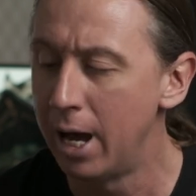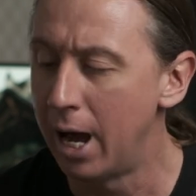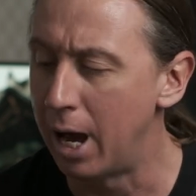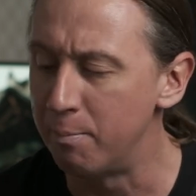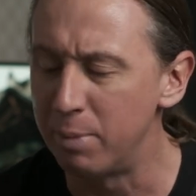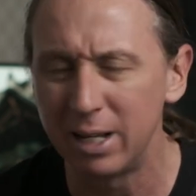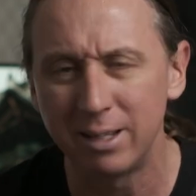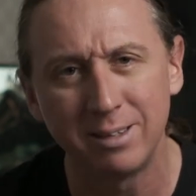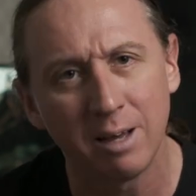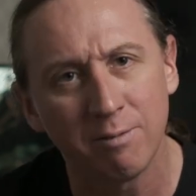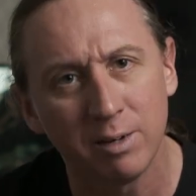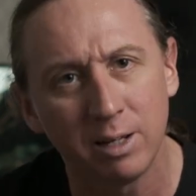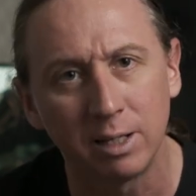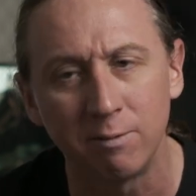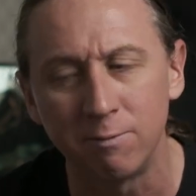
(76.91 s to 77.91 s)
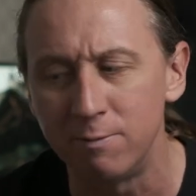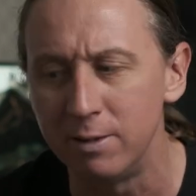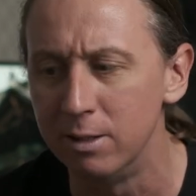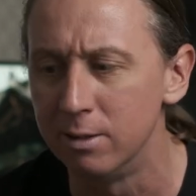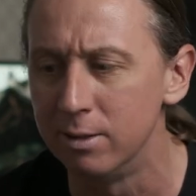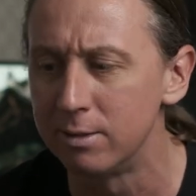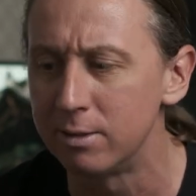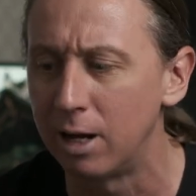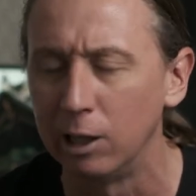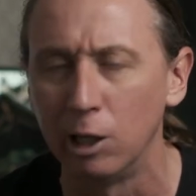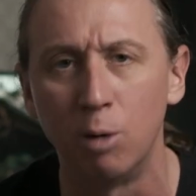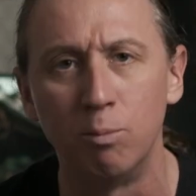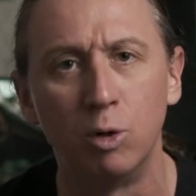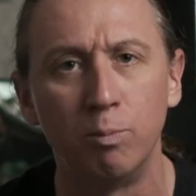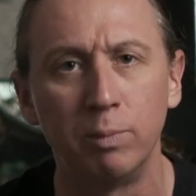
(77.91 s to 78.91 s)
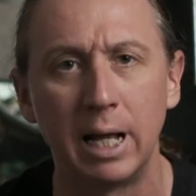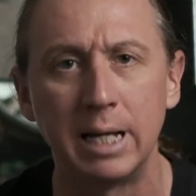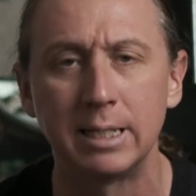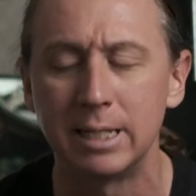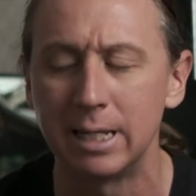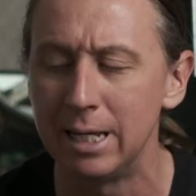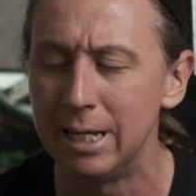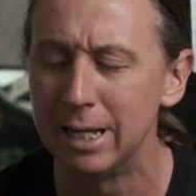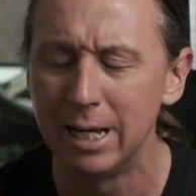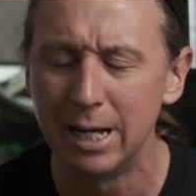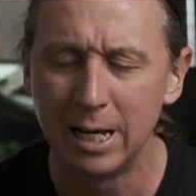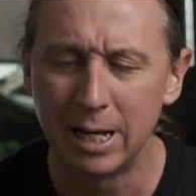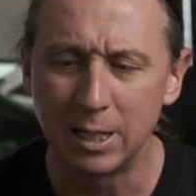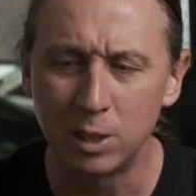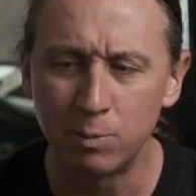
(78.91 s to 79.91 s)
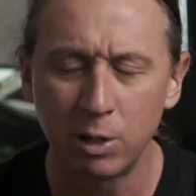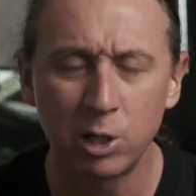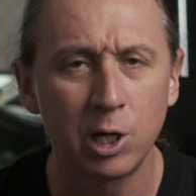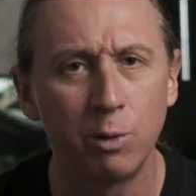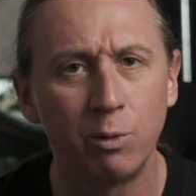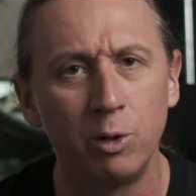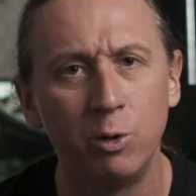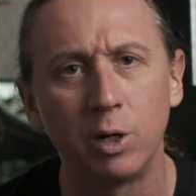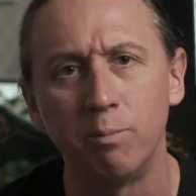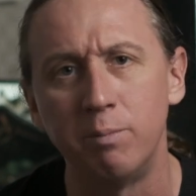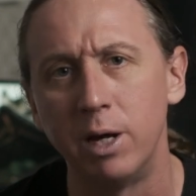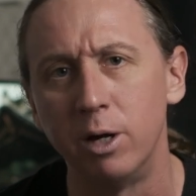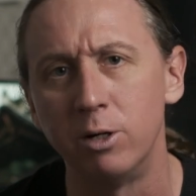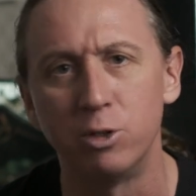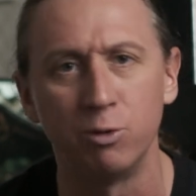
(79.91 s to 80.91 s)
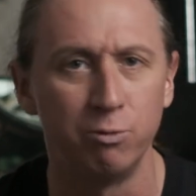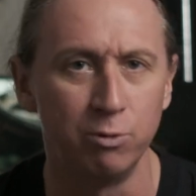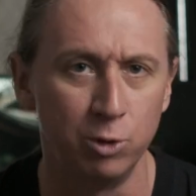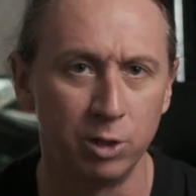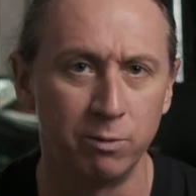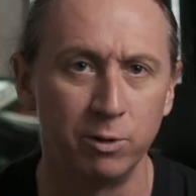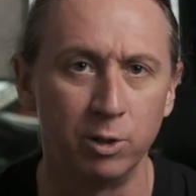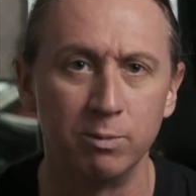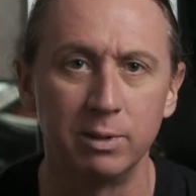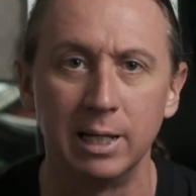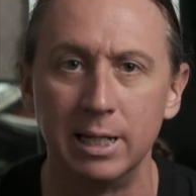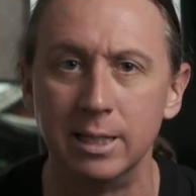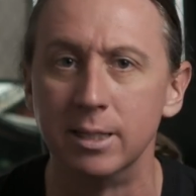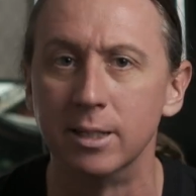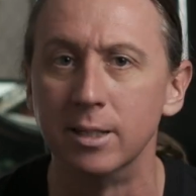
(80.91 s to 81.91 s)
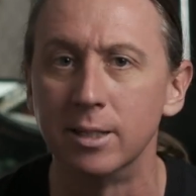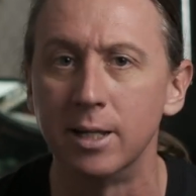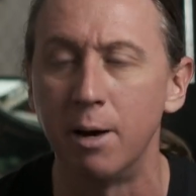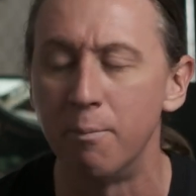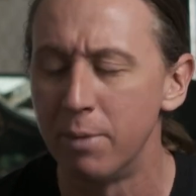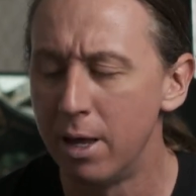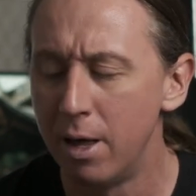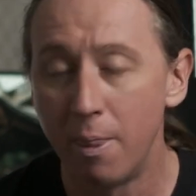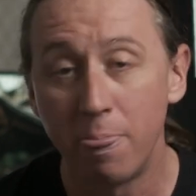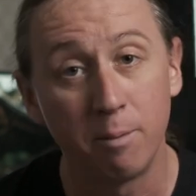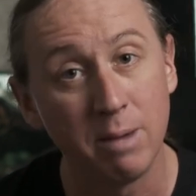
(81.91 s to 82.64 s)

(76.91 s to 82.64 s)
but it definitely feels a lot more plasticky, especially when you compare it to Fujifilm's lenses. Now, the